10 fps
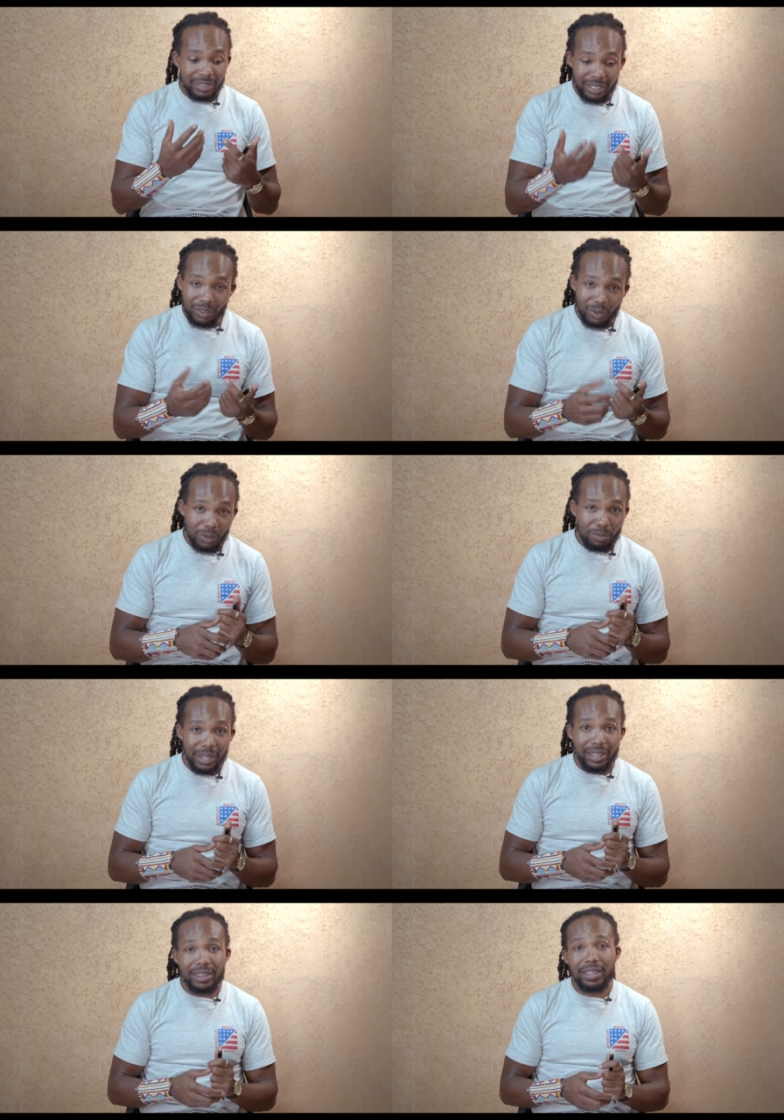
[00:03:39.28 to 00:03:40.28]
a good
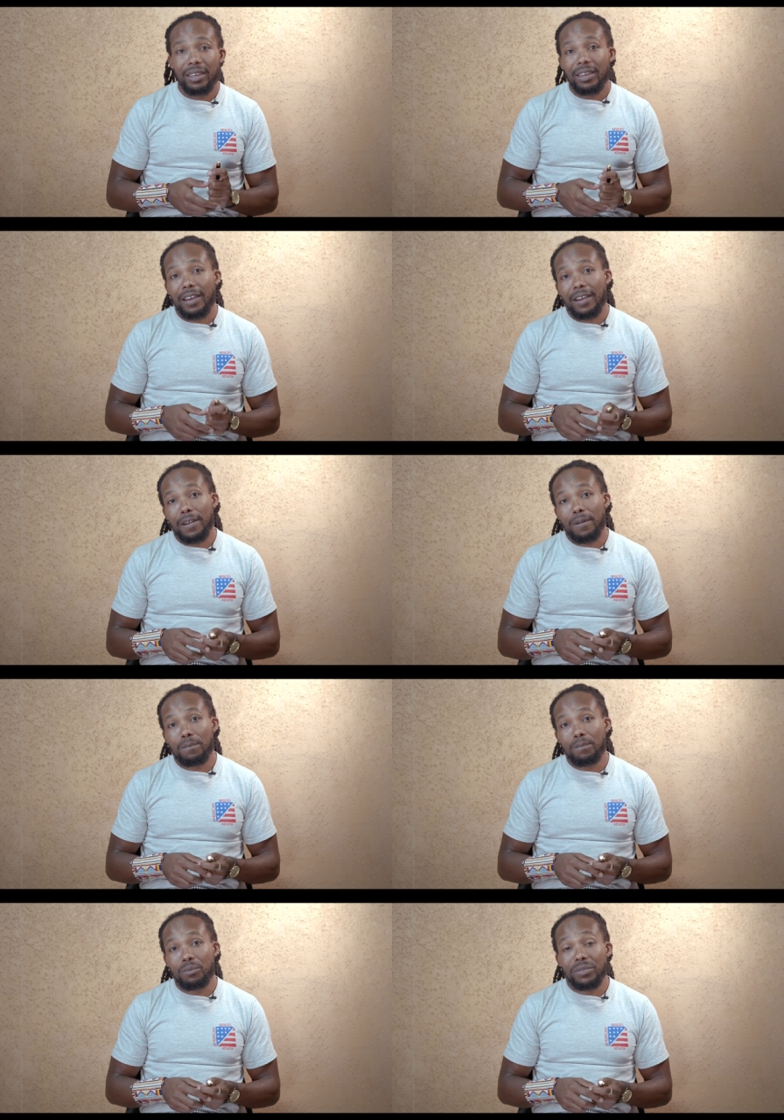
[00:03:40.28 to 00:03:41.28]
breath
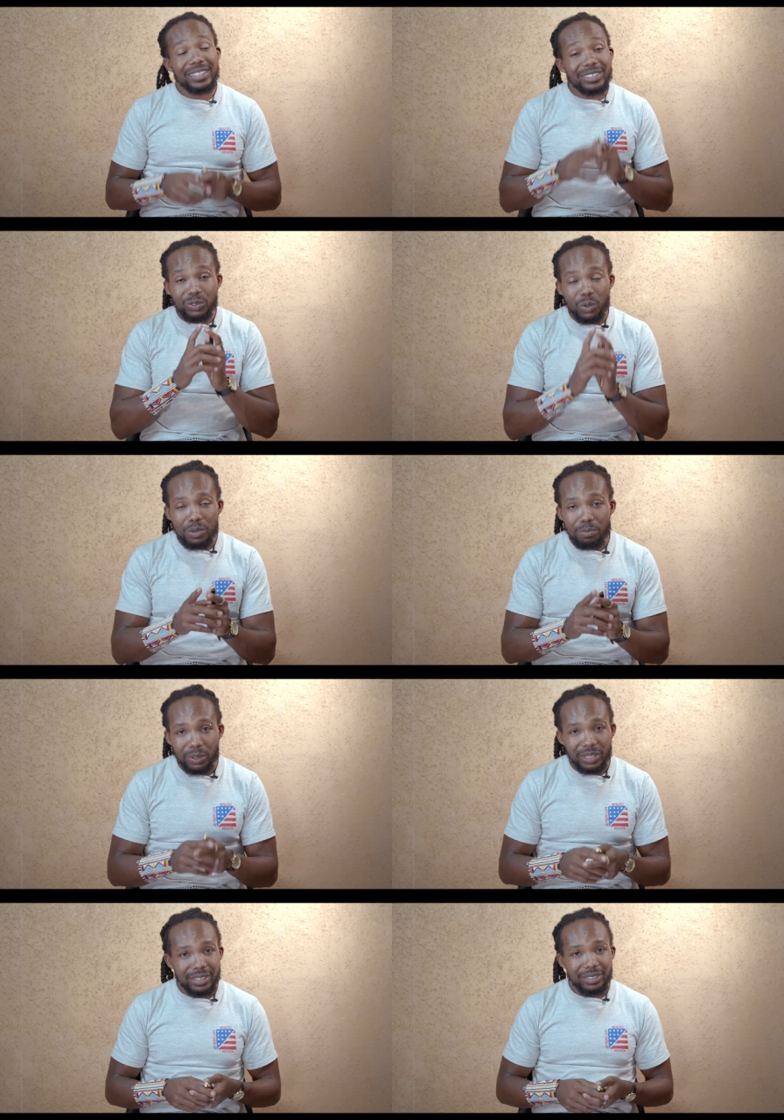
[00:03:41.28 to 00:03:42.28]
um, this is so
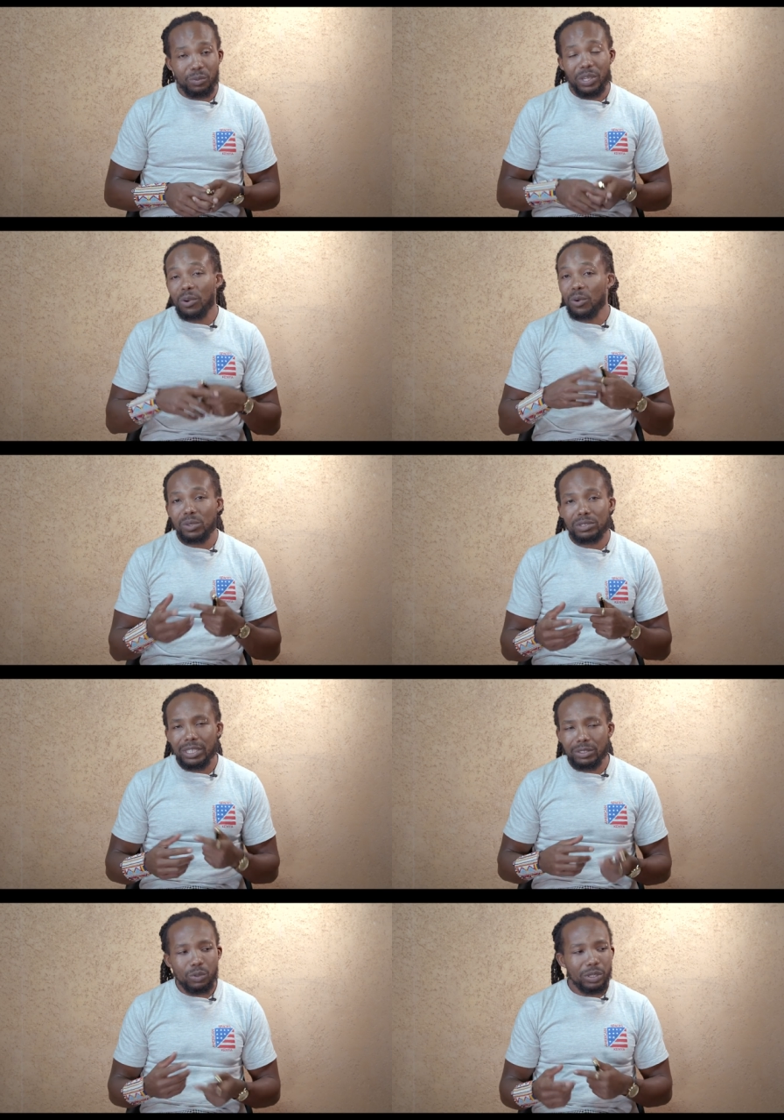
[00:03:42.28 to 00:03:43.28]
important we are always
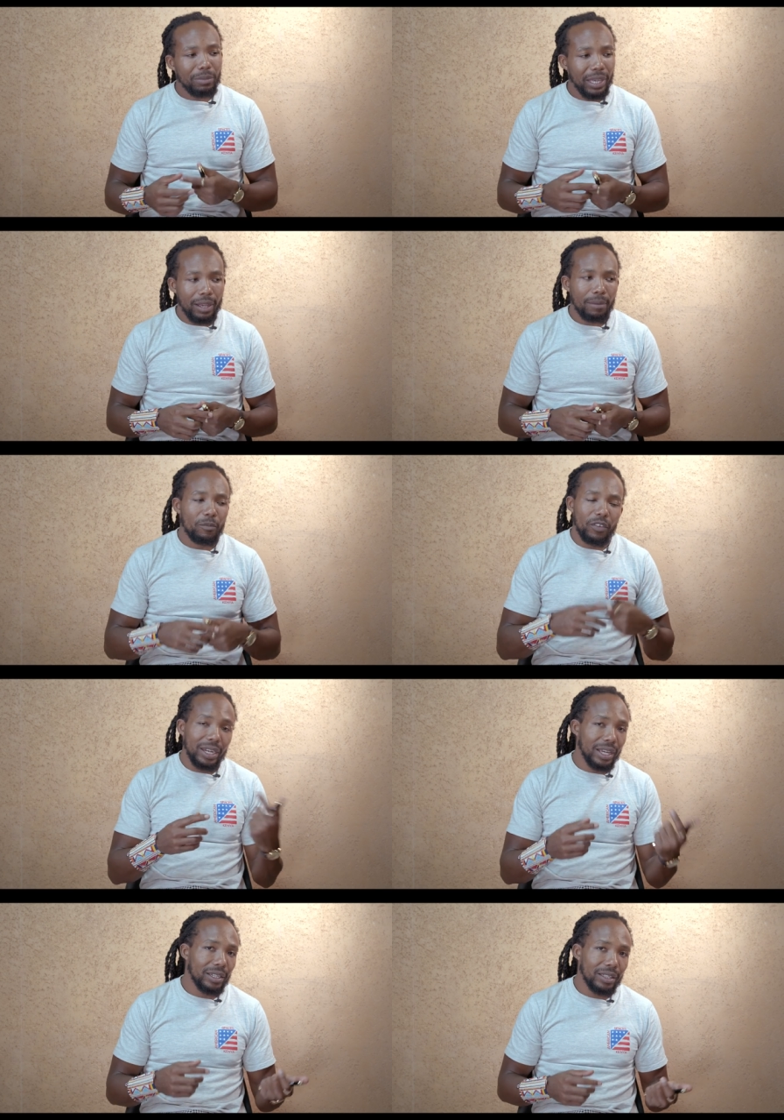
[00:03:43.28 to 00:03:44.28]
just doing makeup
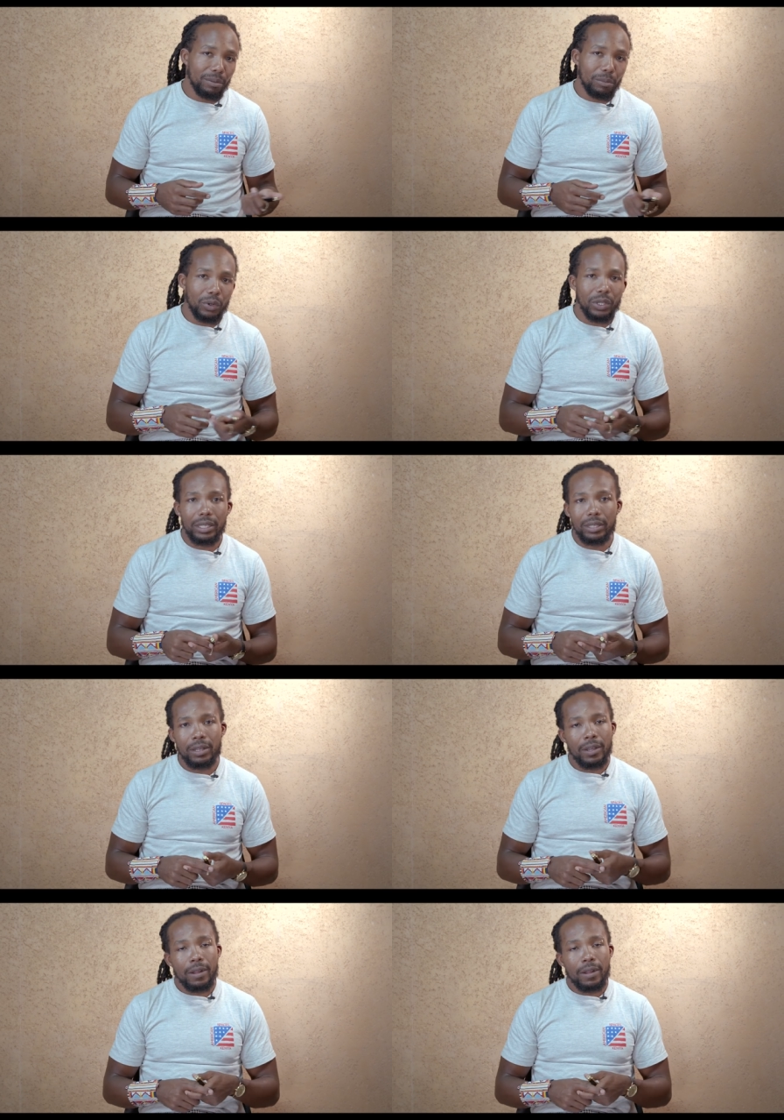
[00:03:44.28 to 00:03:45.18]
very early in the morning